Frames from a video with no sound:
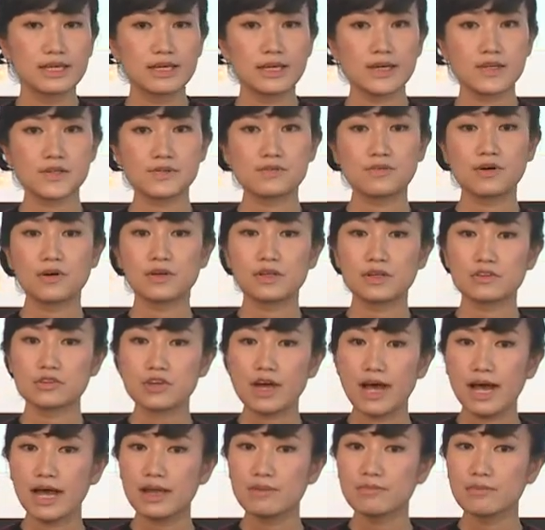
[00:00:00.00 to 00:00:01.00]
As for the
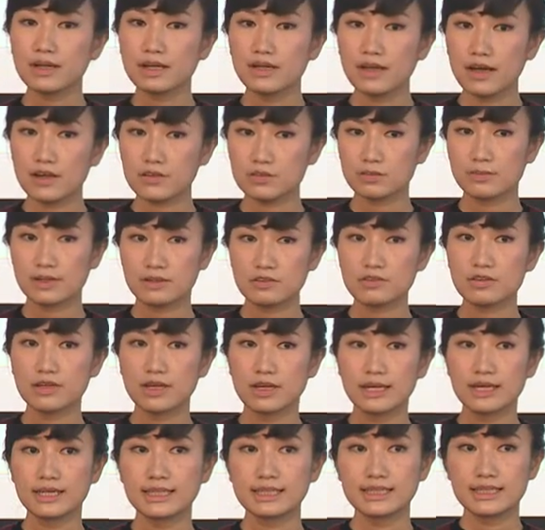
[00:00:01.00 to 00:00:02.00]
time allotment,
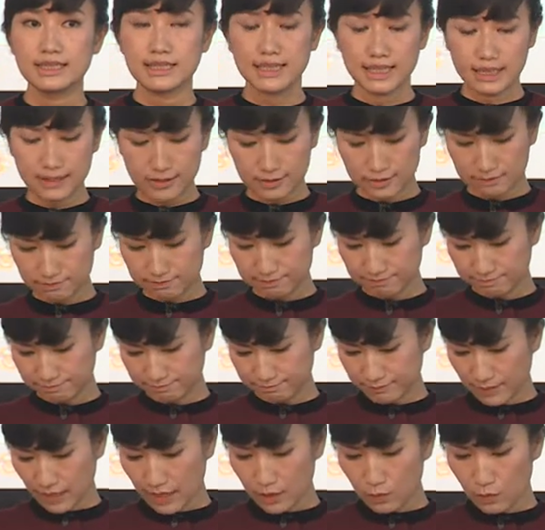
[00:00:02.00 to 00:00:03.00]

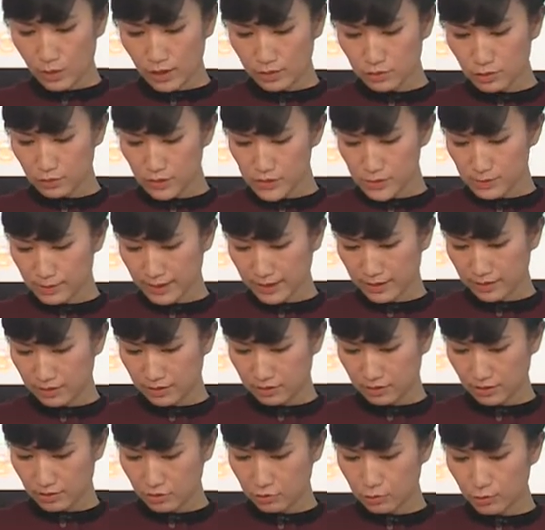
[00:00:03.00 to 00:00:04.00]
I want to spend
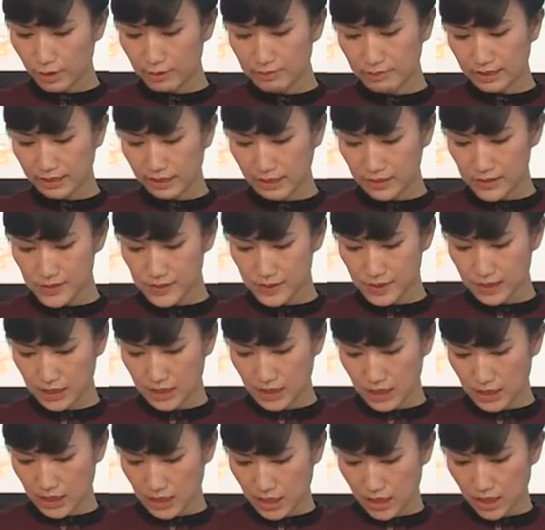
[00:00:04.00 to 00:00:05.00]
3 minutes
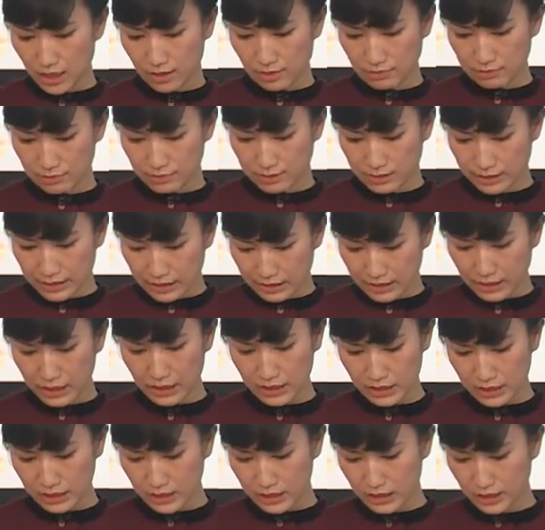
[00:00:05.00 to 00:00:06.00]
on lead
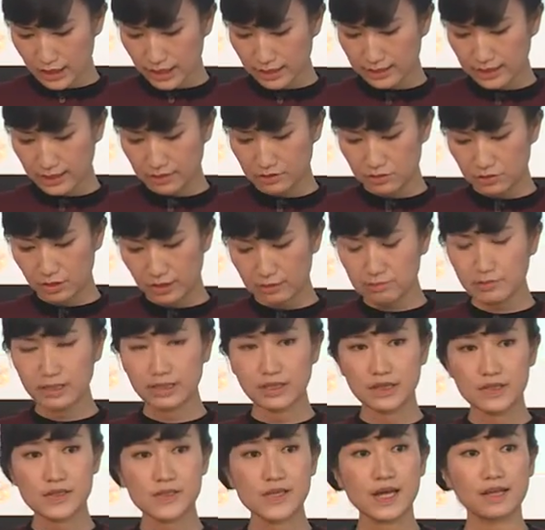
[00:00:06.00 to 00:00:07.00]
in, and then 10
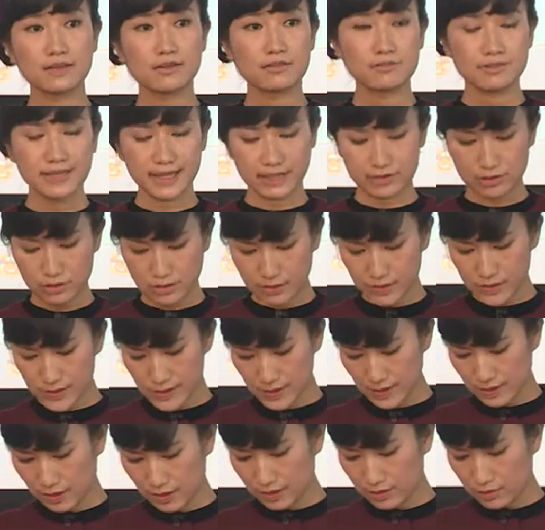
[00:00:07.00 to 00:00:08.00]
minutes on the factors,
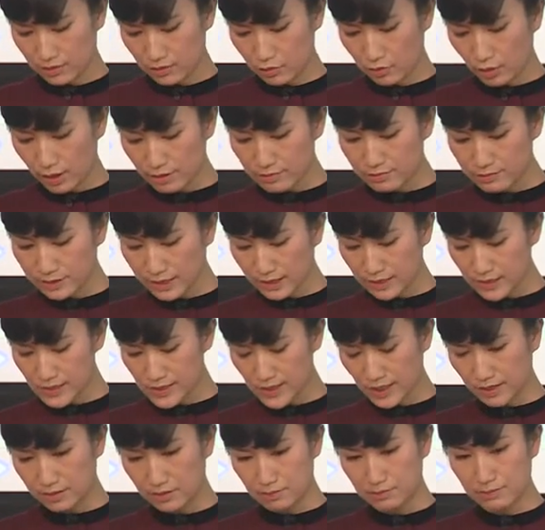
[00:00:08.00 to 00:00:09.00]
12 minutes
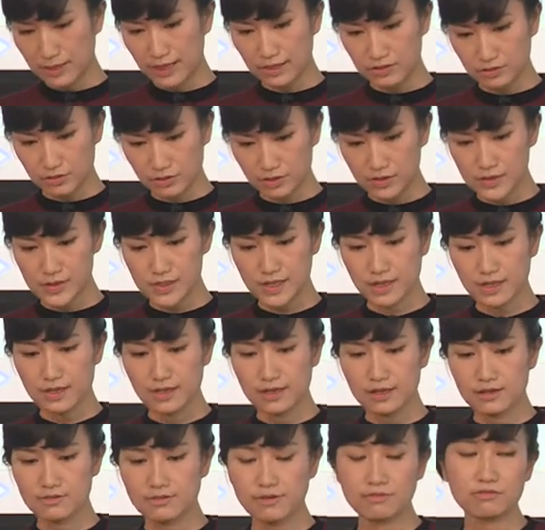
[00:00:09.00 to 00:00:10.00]
on the methods,
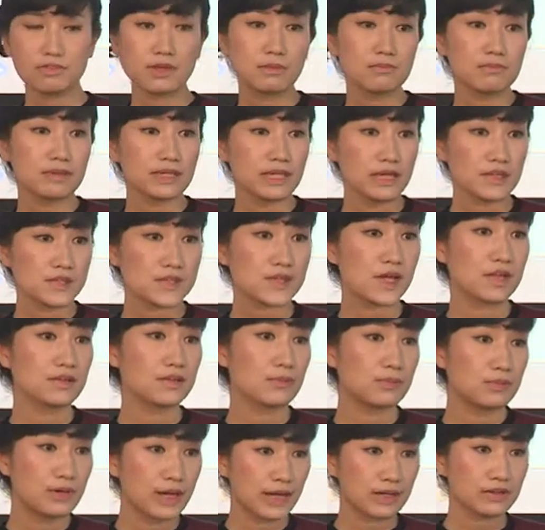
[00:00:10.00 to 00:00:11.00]
15 minutes on the
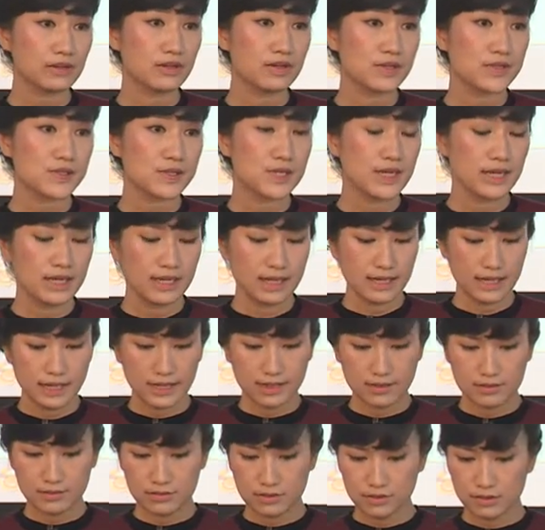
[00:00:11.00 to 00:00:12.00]
practice,
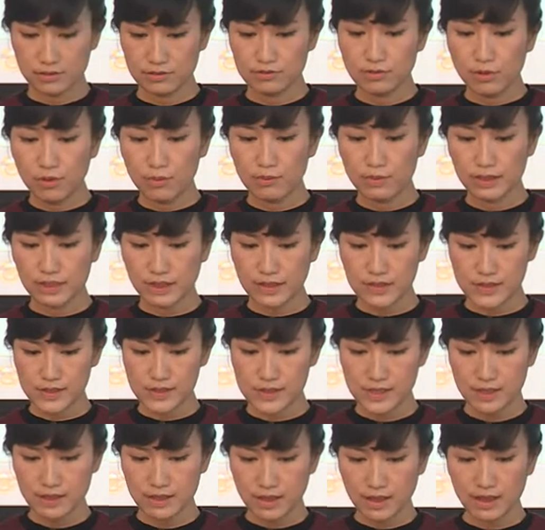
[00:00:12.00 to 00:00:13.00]
and 4 minutes
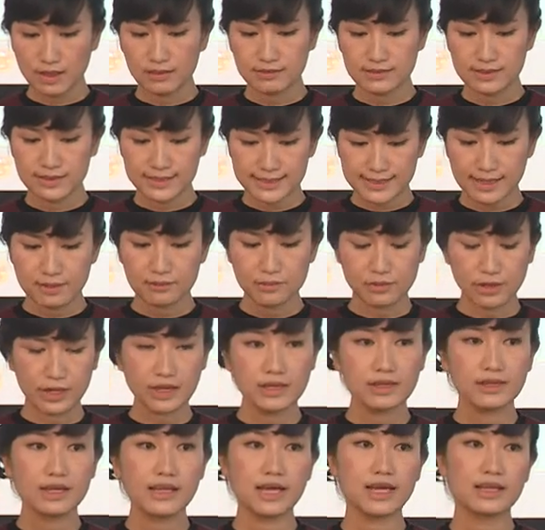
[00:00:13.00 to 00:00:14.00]
on the summary,
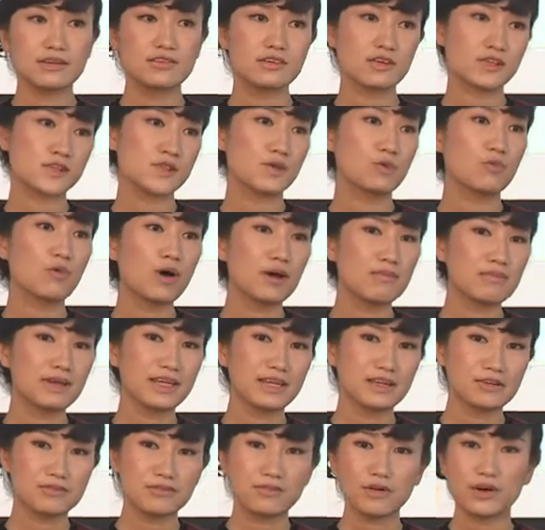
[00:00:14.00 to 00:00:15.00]
and just 1
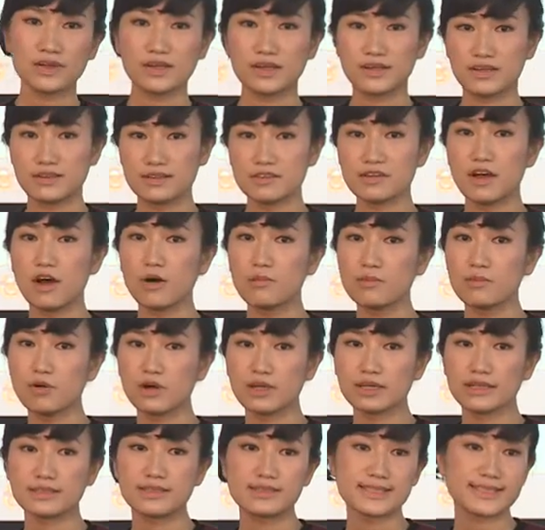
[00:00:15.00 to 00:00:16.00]
minute for the
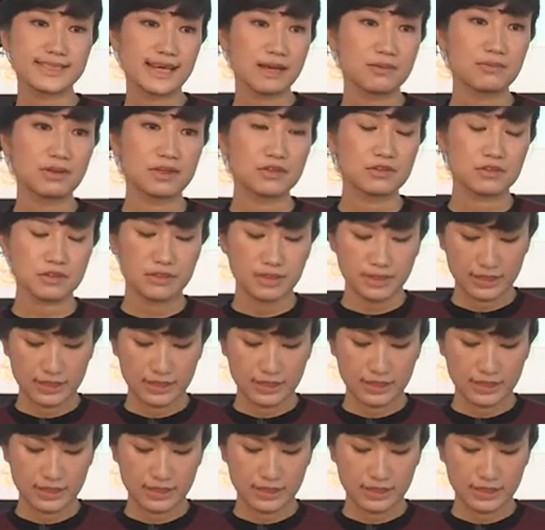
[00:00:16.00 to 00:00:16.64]
homework assignment.